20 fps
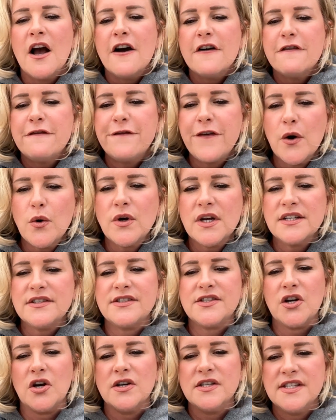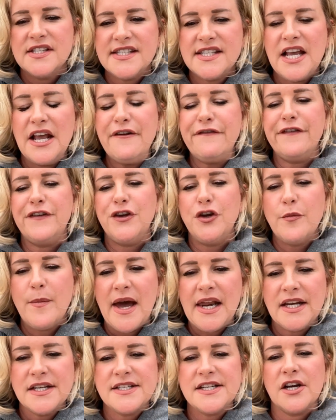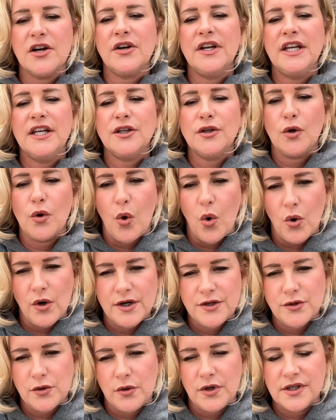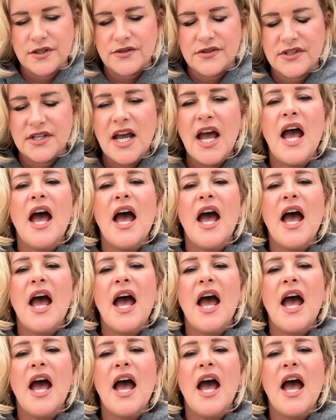focused on safe humanitarian corridors.